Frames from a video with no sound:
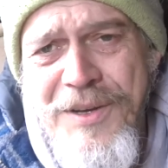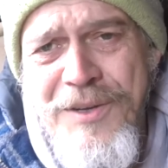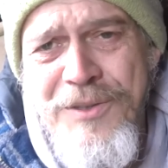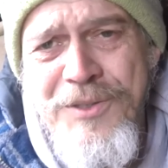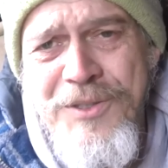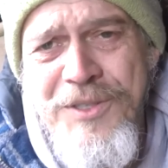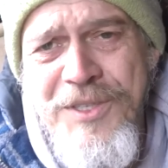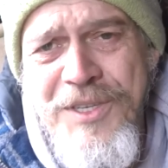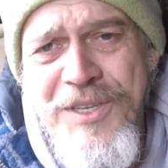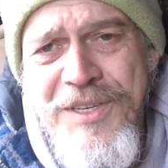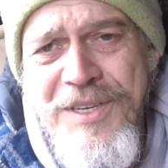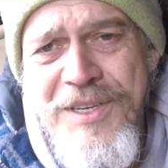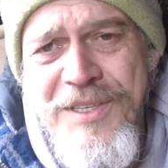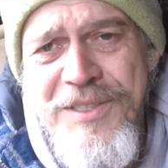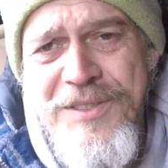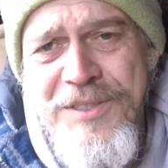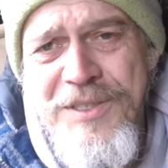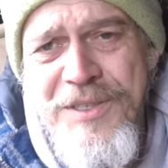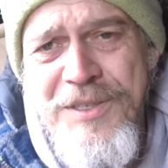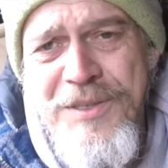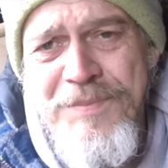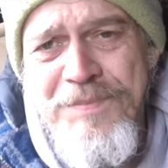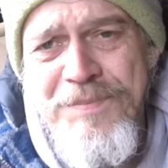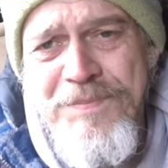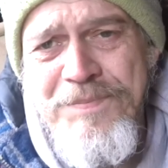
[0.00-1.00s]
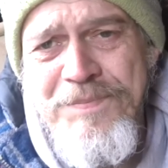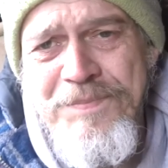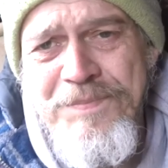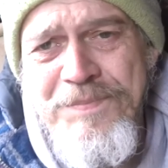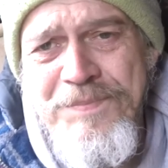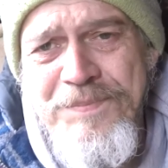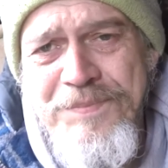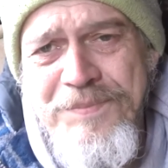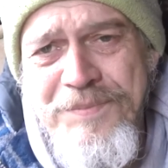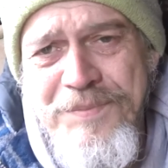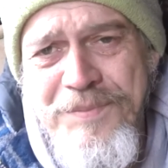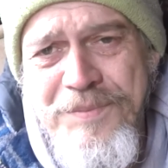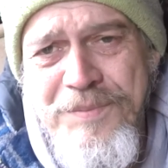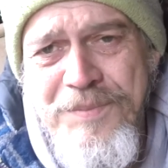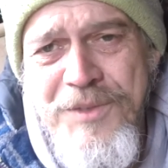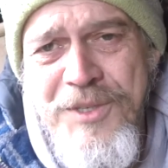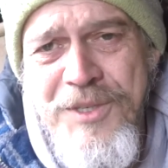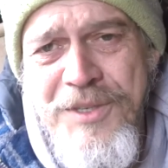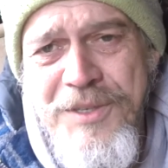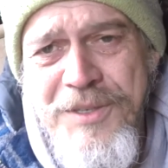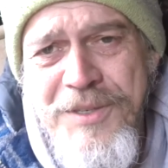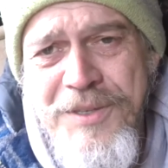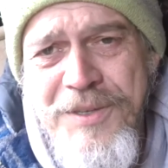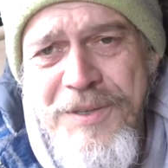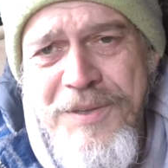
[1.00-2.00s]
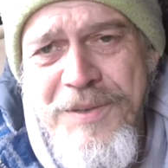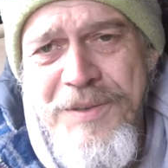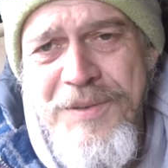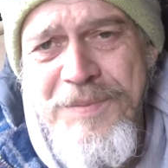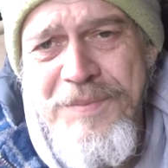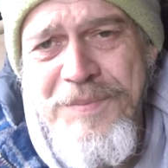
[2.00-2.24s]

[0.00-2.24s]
see you next time. Cheers.